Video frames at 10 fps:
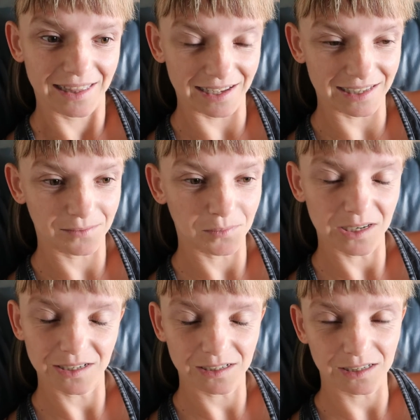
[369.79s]
it's hmm.
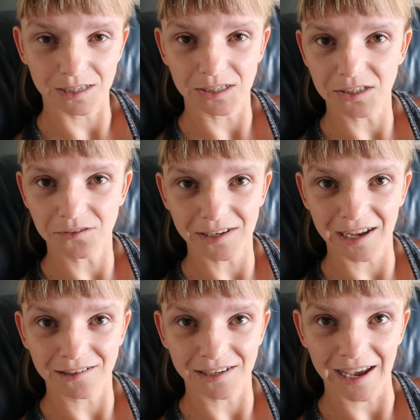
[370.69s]
been just a chilled
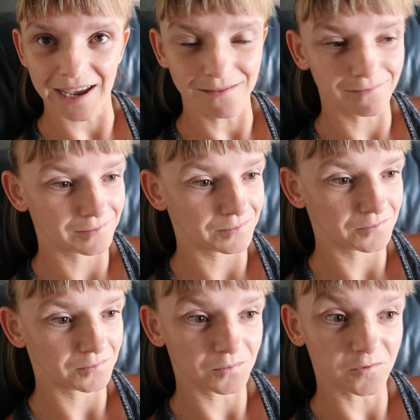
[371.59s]
out day
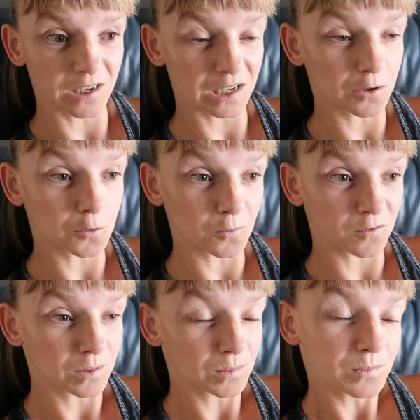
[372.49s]
really cool
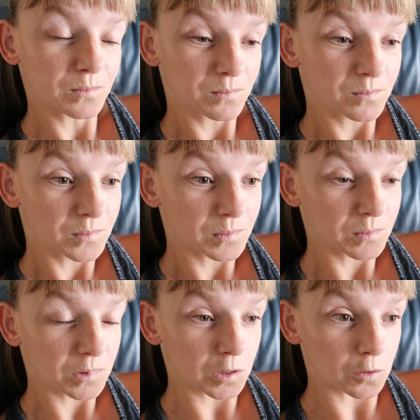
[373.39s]

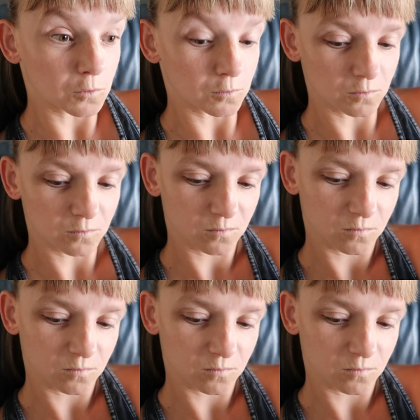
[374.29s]
cool